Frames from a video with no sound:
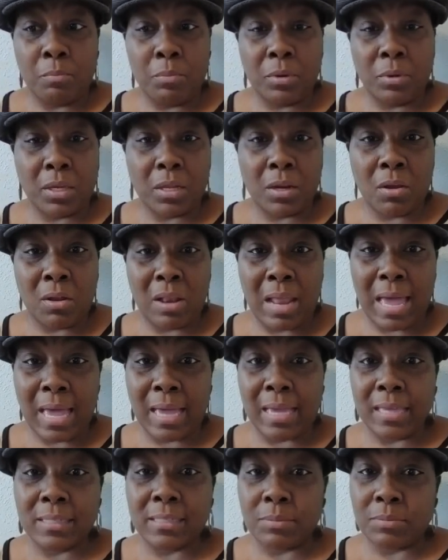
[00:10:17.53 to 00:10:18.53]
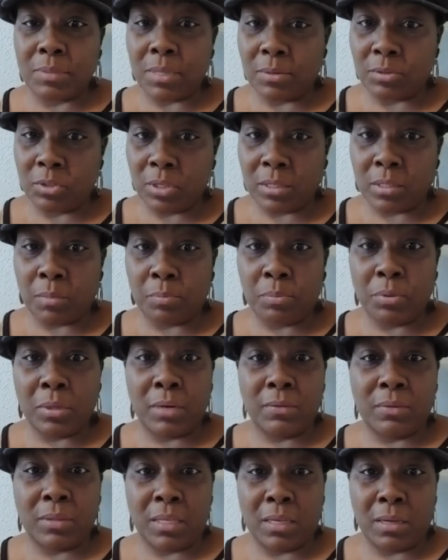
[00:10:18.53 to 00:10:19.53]
Booking online, sometimes you have to
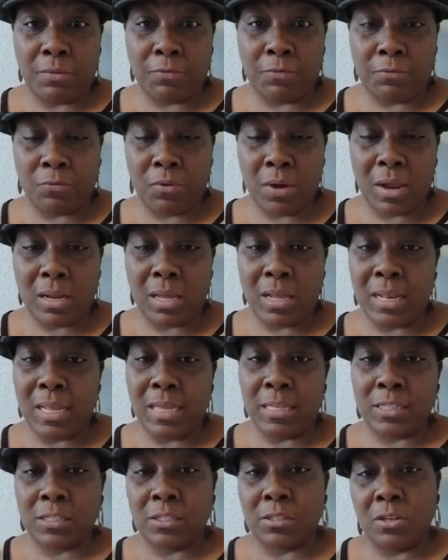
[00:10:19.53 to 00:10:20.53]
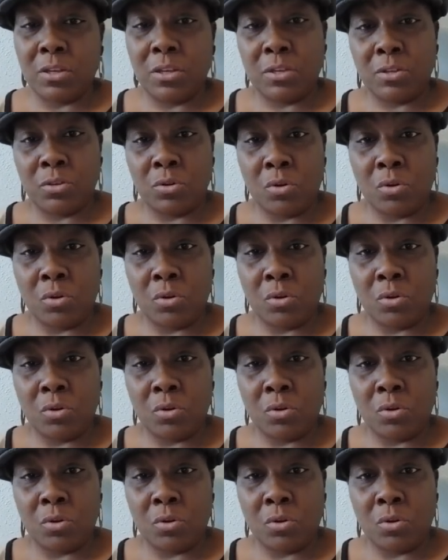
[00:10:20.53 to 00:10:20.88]
put everything up front unless